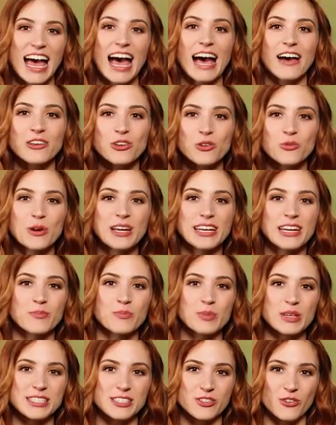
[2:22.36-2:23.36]
How you win
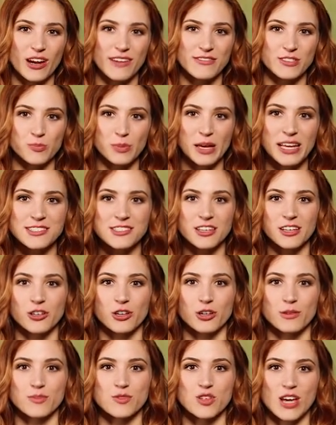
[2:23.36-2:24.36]
in Beastgrave depends on
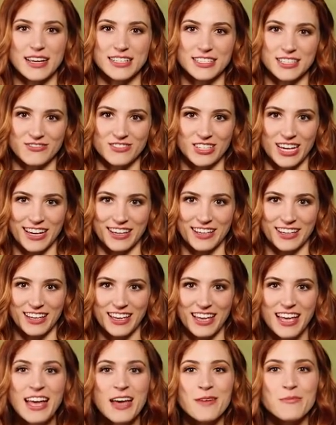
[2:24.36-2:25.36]
your objective deck.
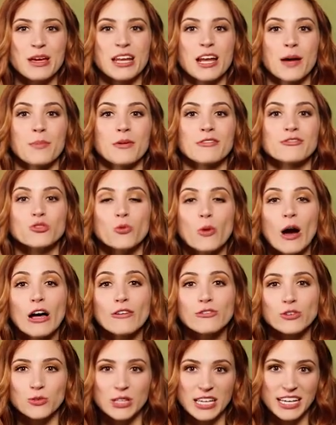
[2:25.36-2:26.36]
Made up of
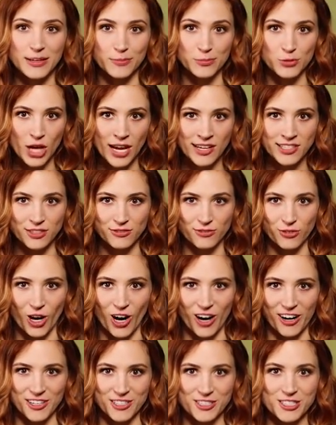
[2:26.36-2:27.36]
12 unique objective
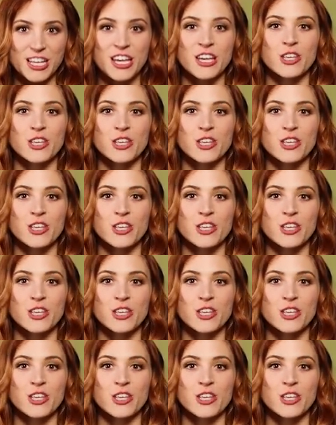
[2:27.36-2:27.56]
cards,